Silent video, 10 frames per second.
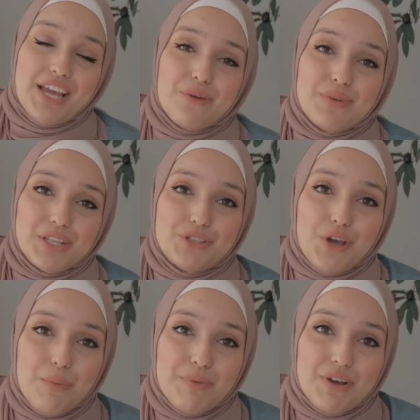Yeah, I really do
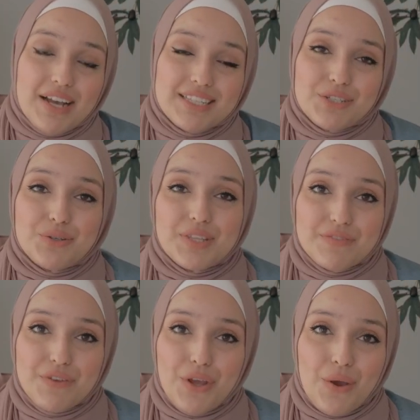hope you guys enjoy this
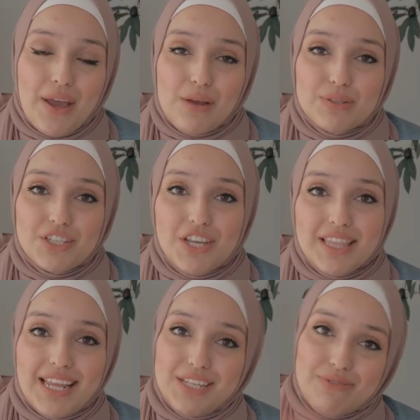video, and I'll see you in
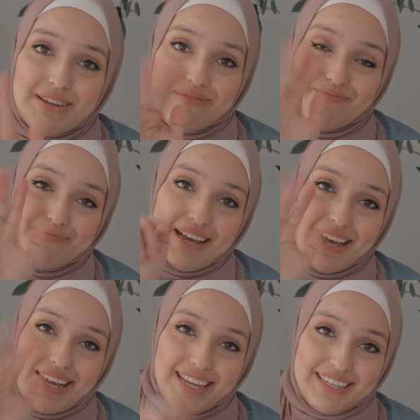the next one.
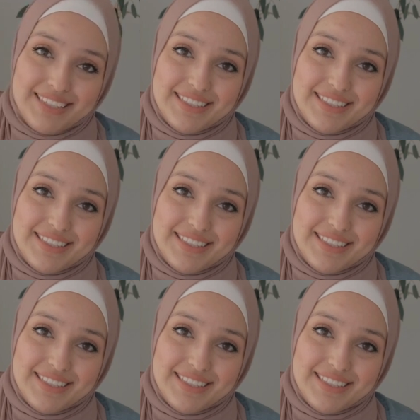Bye.